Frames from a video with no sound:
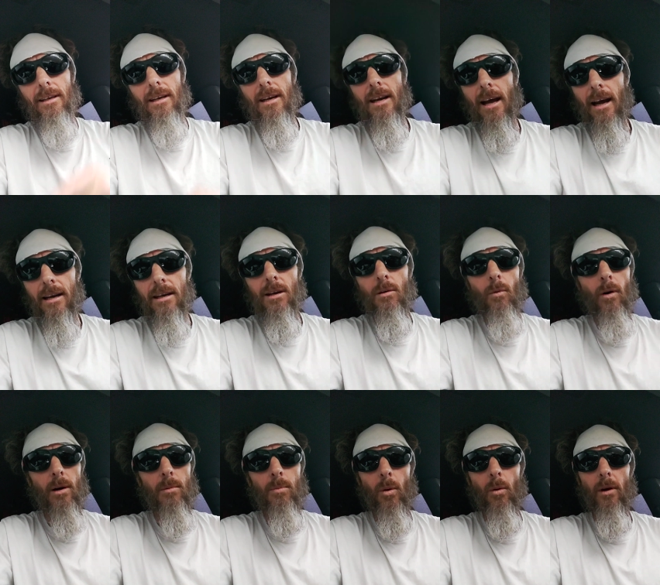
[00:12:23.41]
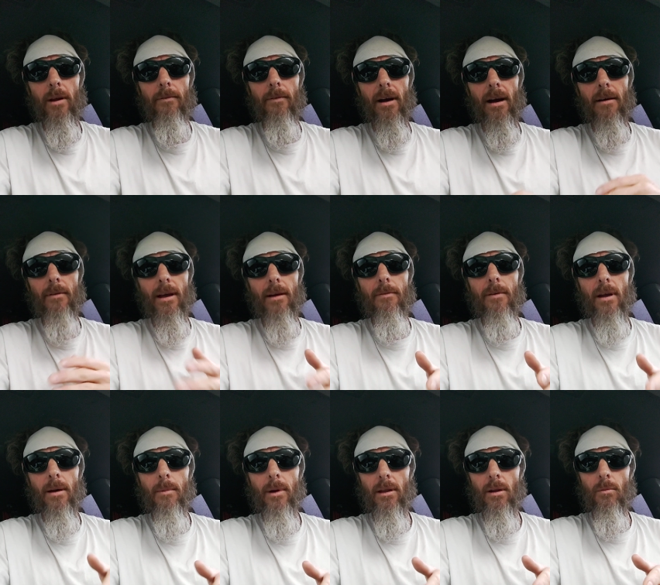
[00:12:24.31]
to 91.5
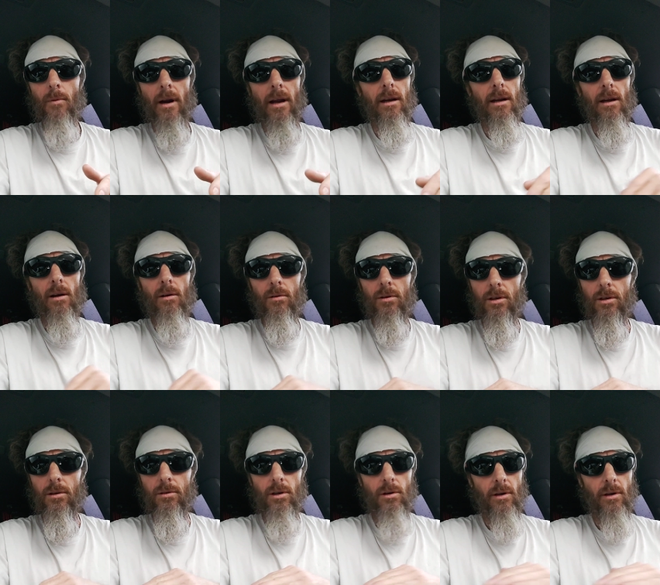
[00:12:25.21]
FM on the radio, dude.